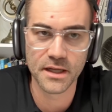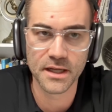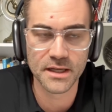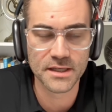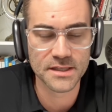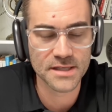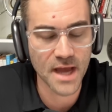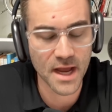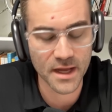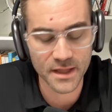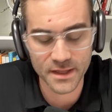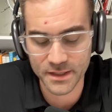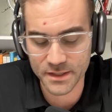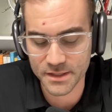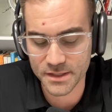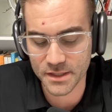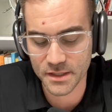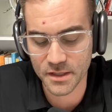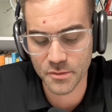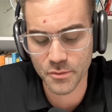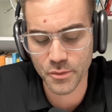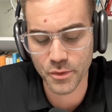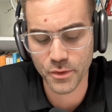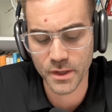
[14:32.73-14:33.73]
exactly to
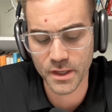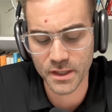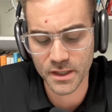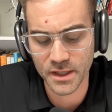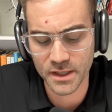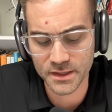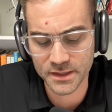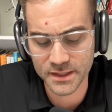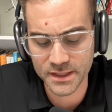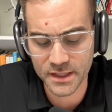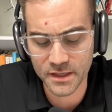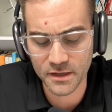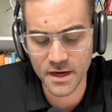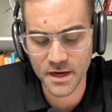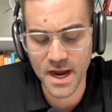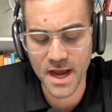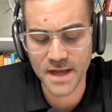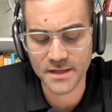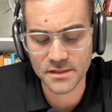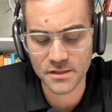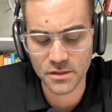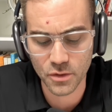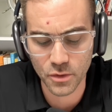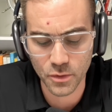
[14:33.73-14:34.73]
your point, a leader
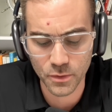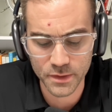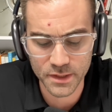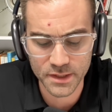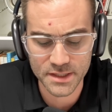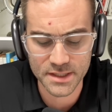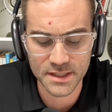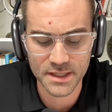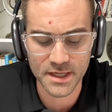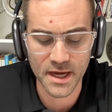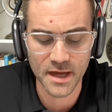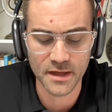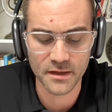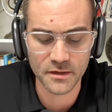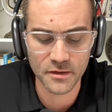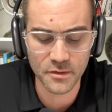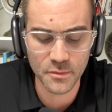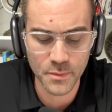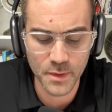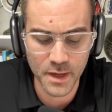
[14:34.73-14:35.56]
has to hold it together.